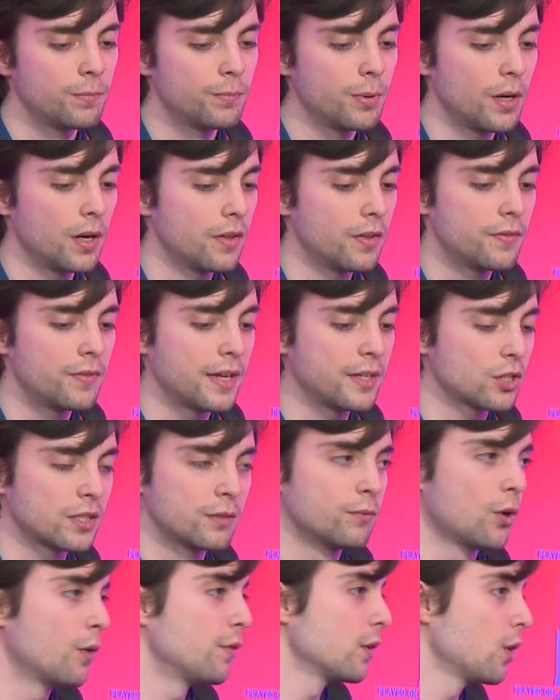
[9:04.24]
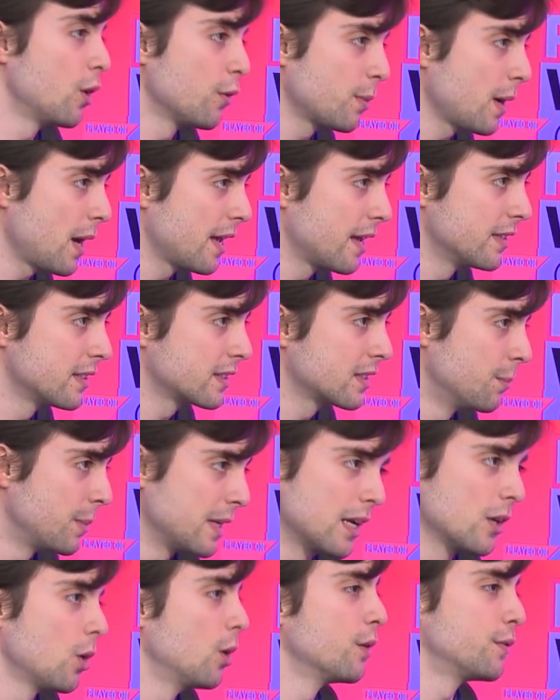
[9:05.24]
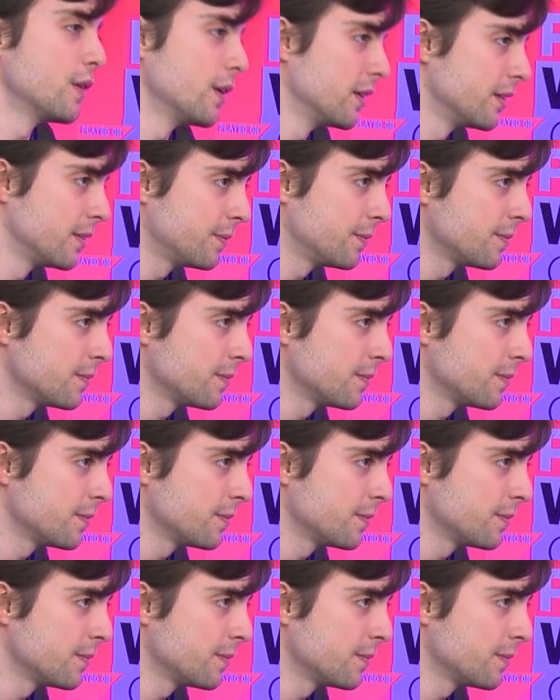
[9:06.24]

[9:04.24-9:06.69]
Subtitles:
but they just involve a lot of players, can be a lot of fun.